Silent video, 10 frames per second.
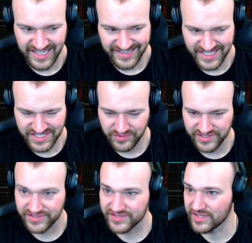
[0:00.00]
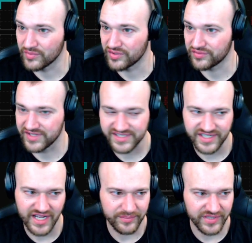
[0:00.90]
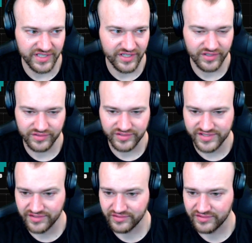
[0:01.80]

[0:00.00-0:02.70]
This one's somewhat recent IPO, so.